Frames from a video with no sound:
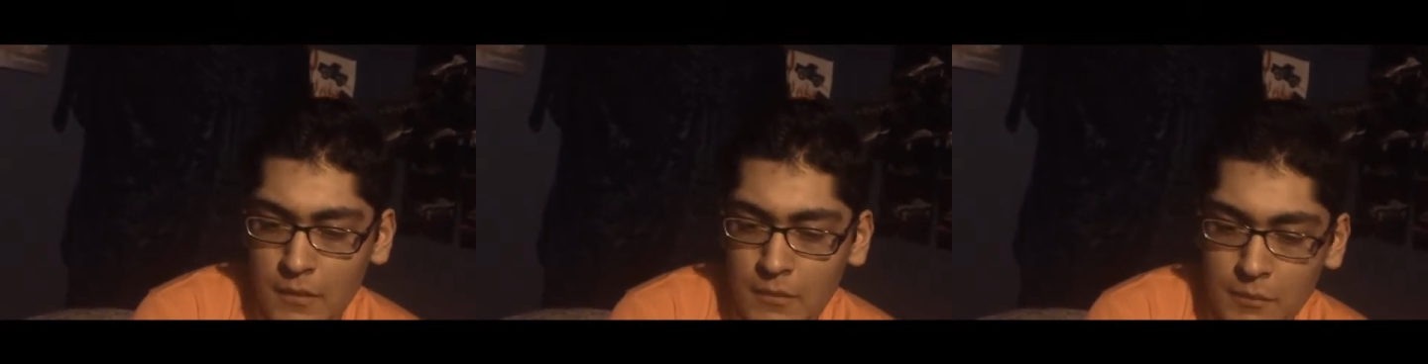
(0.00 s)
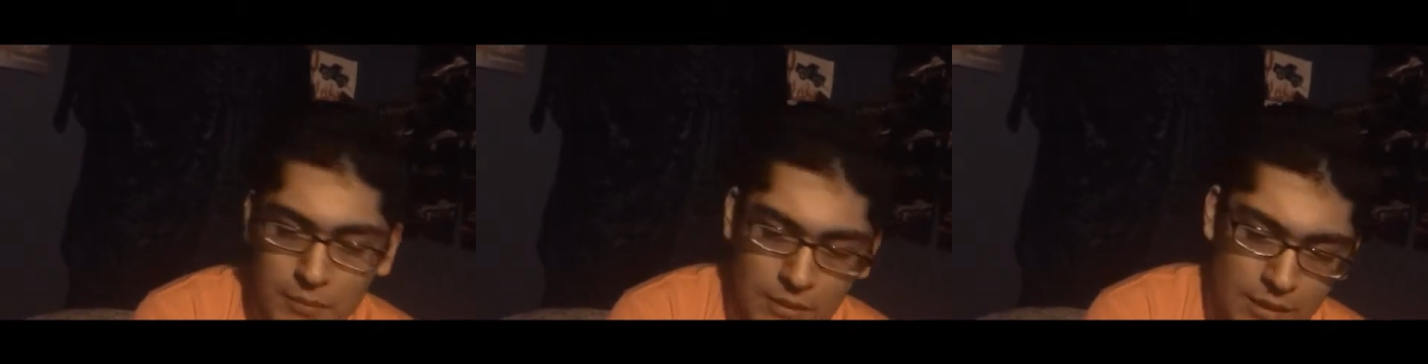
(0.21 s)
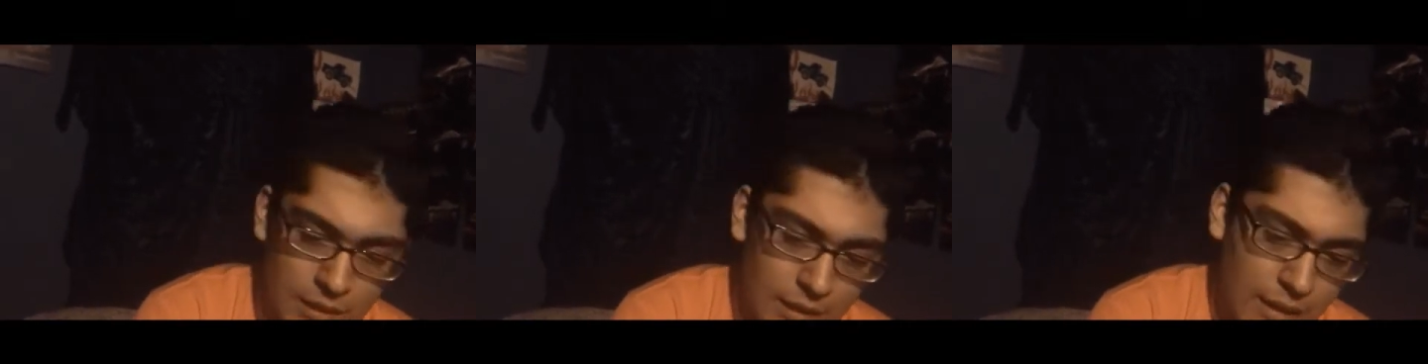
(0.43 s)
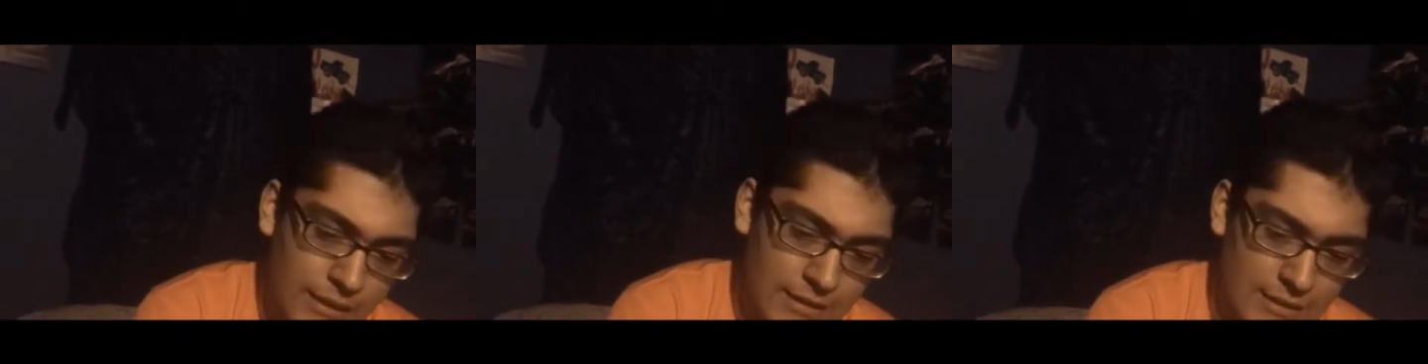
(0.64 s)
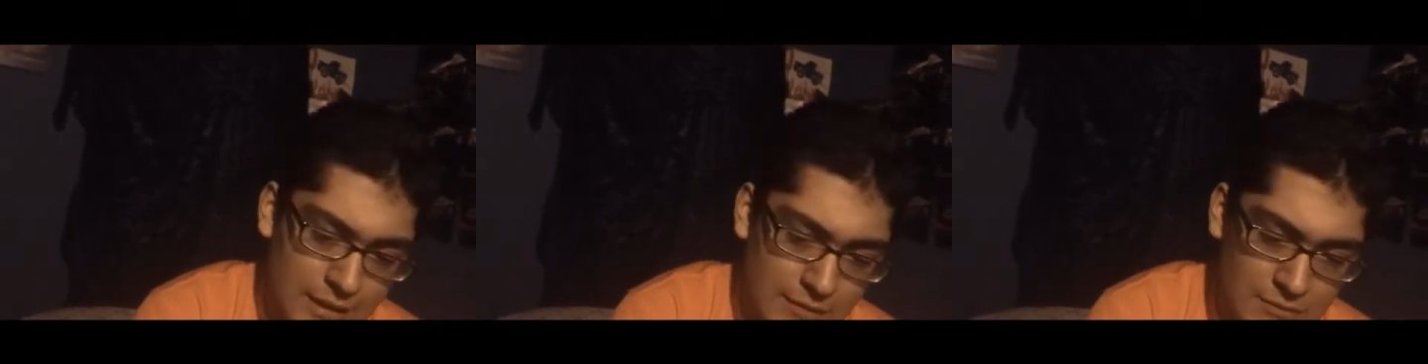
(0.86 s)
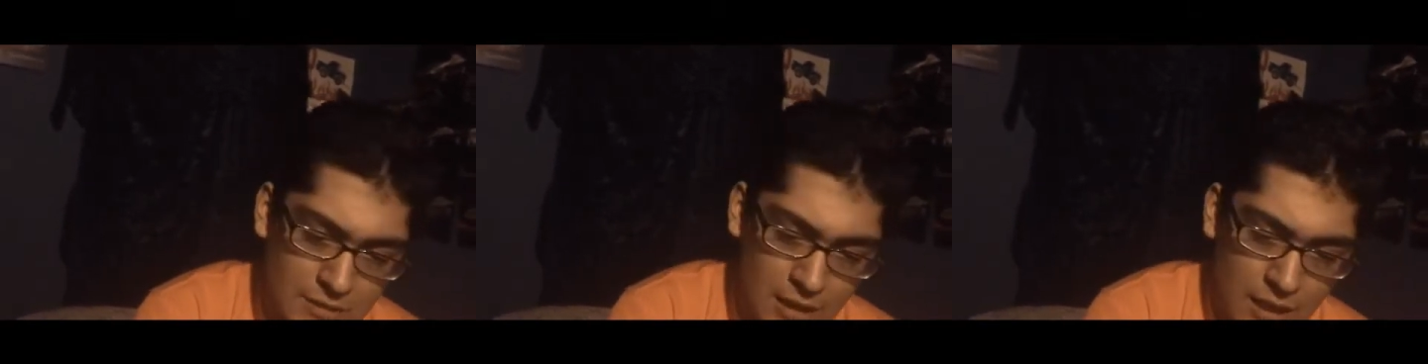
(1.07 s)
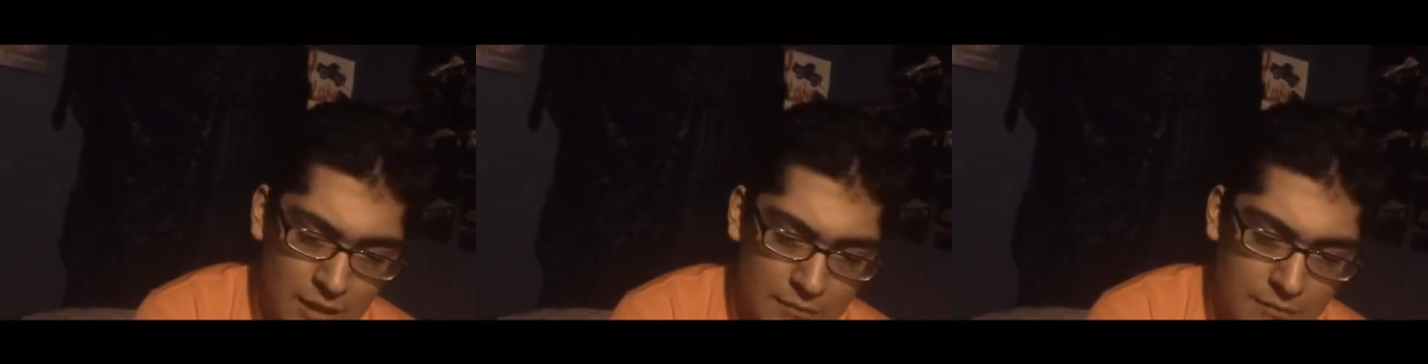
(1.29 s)
but at the same
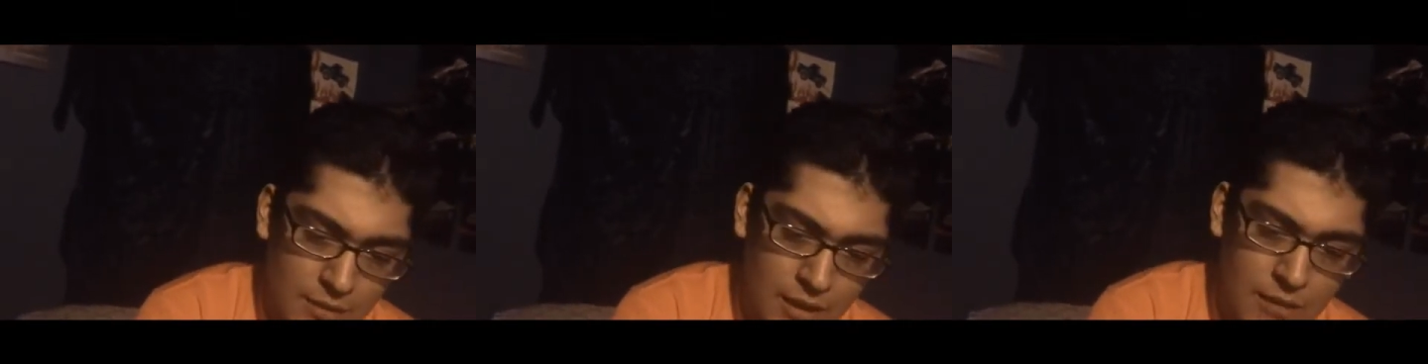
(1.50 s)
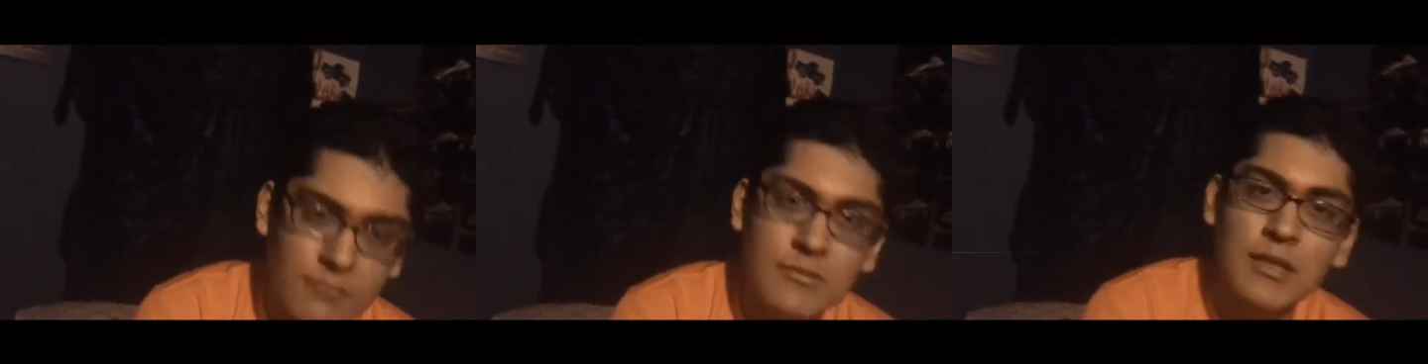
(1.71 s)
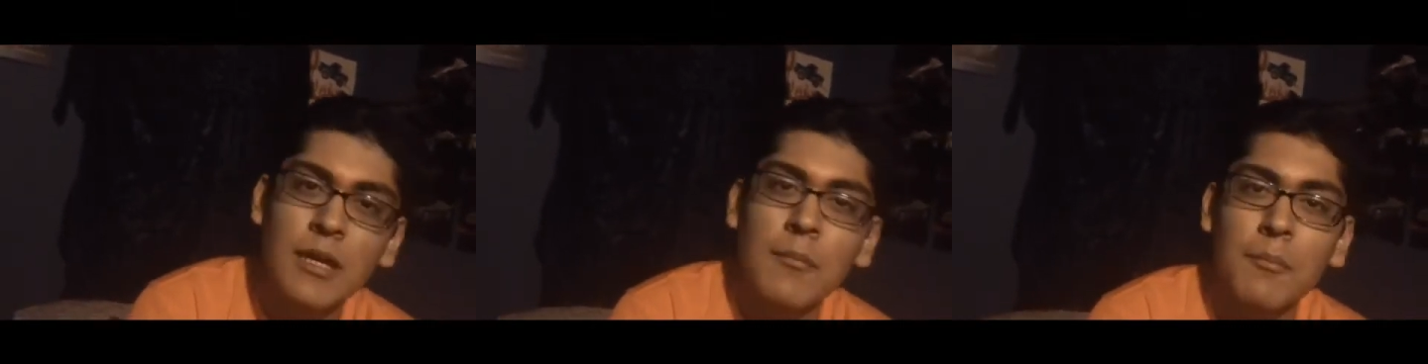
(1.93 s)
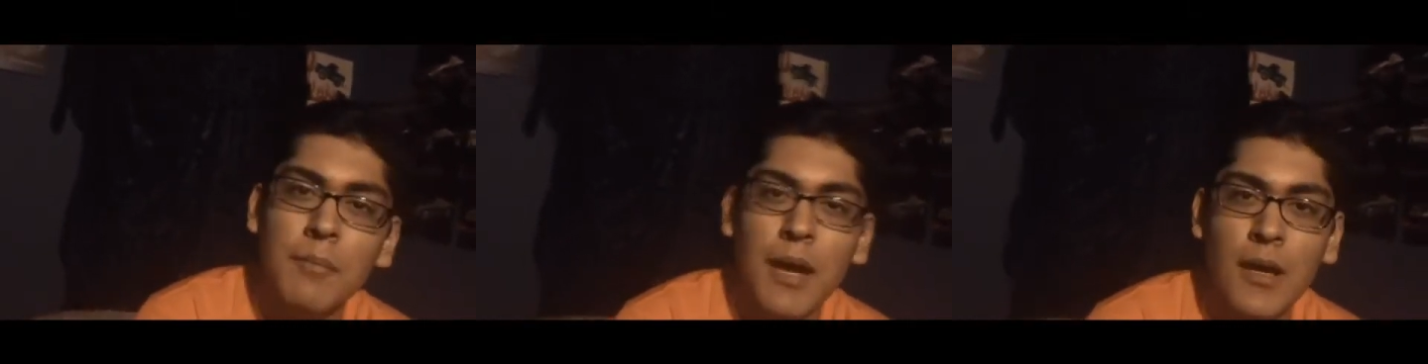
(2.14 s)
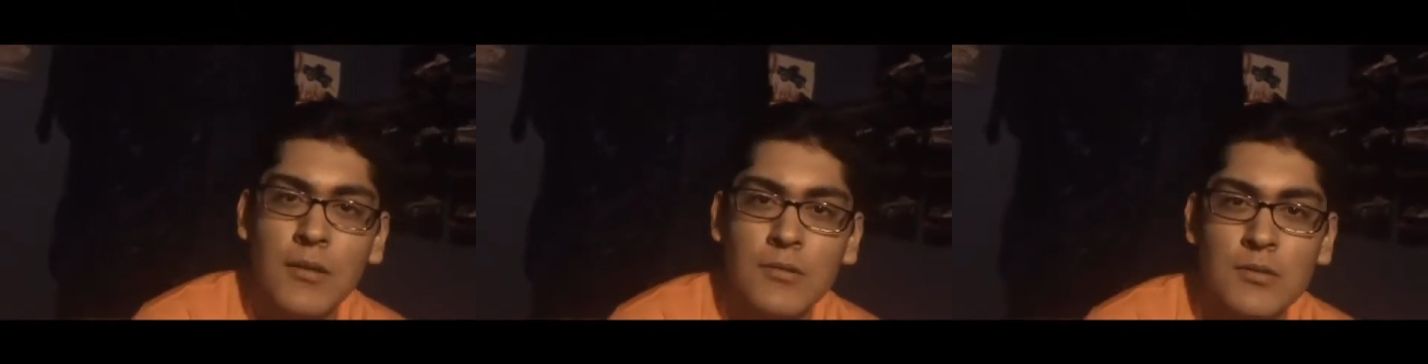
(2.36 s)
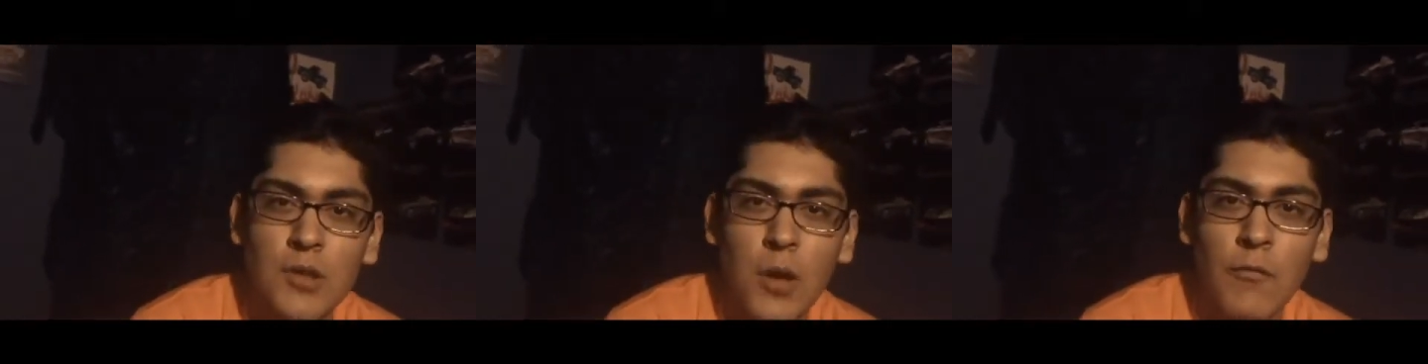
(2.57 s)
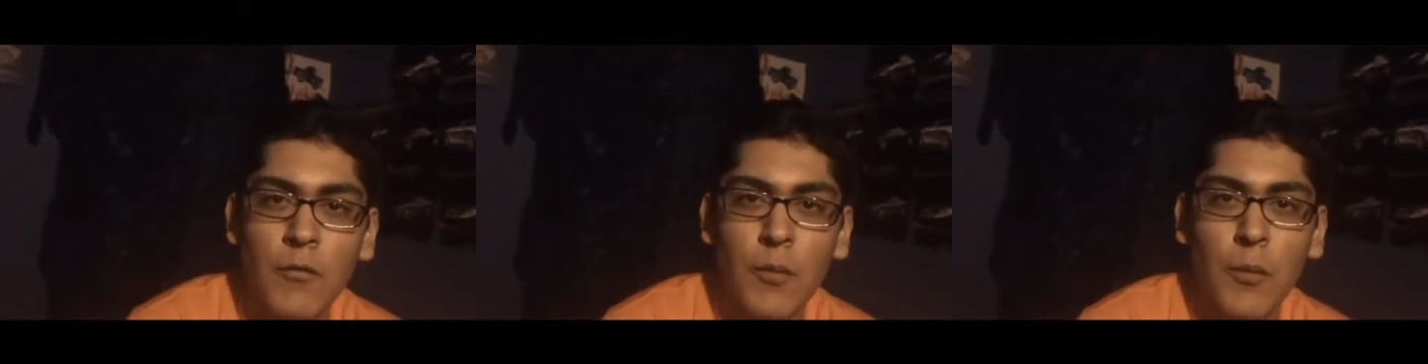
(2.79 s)
time, I'm 10 pounds
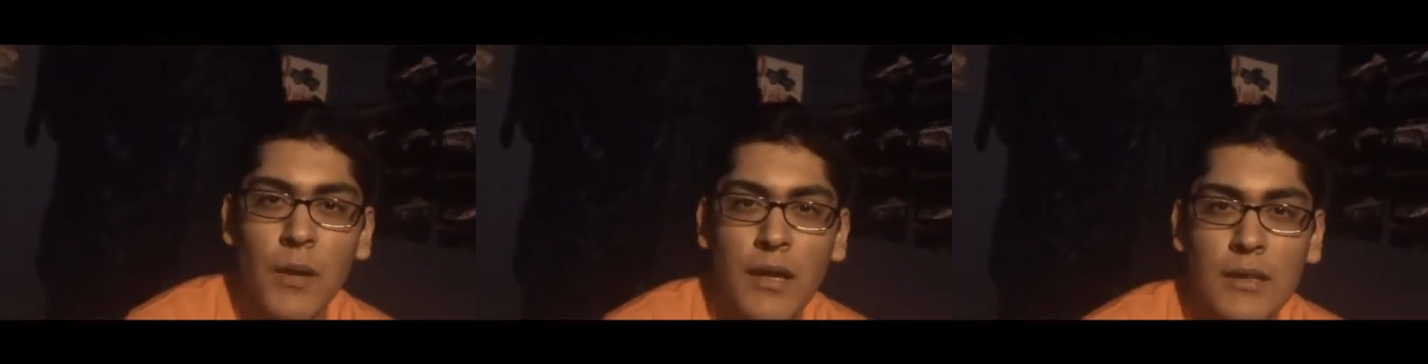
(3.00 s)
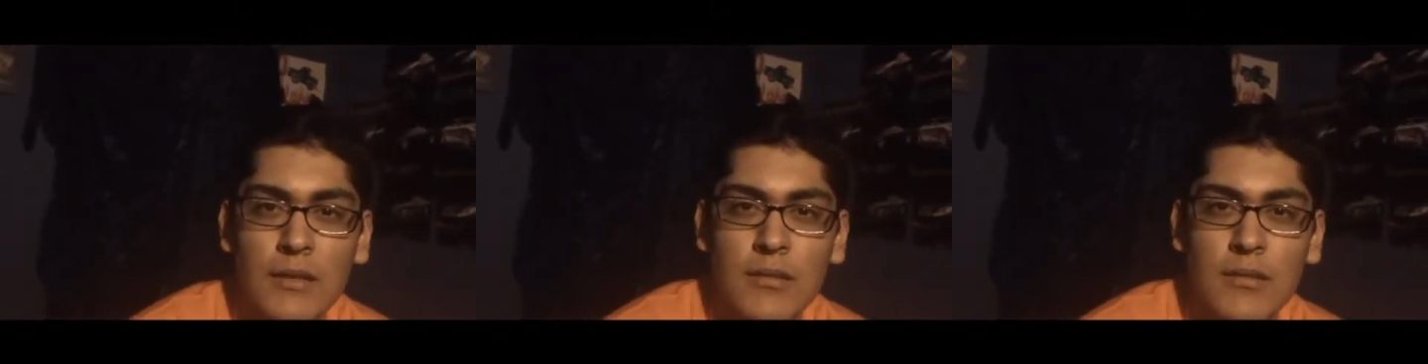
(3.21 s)
overweight.